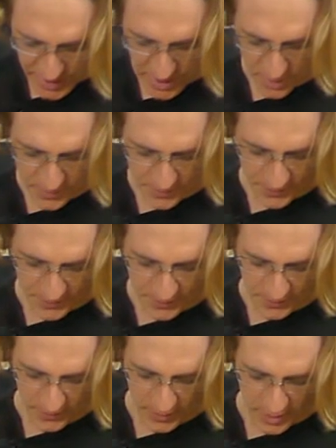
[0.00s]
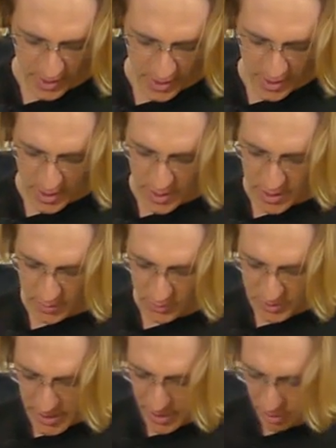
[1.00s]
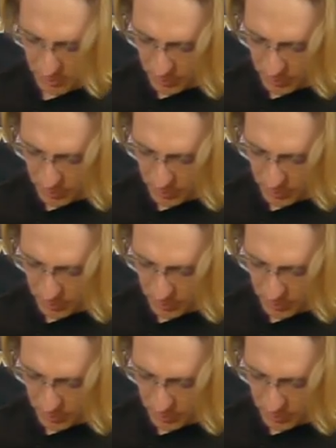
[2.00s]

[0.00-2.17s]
down, then we'll take our